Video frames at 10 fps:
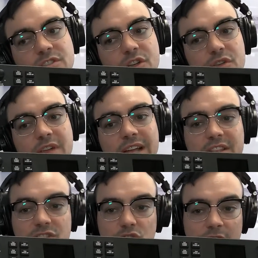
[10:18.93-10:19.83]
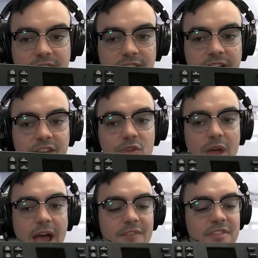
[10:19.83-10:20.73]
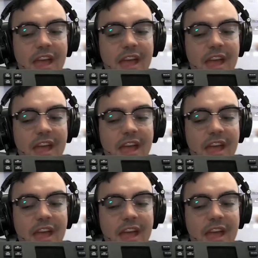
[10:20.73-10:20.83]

So you've got the joystick, you have